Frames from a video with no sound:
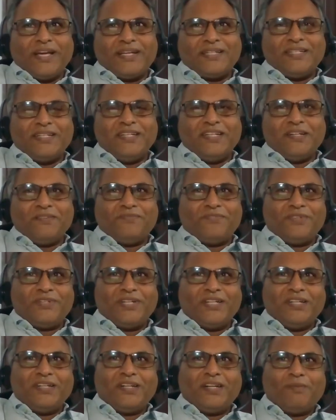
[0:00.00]
I mean, you get
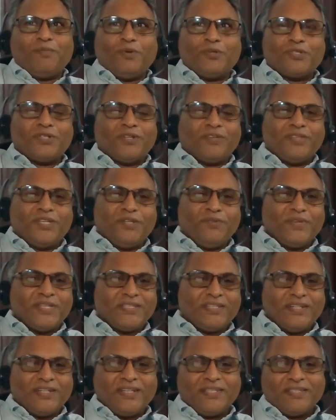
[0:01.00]
Indian food in most of
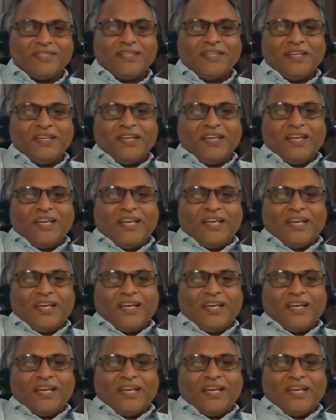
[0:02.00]
the US cities,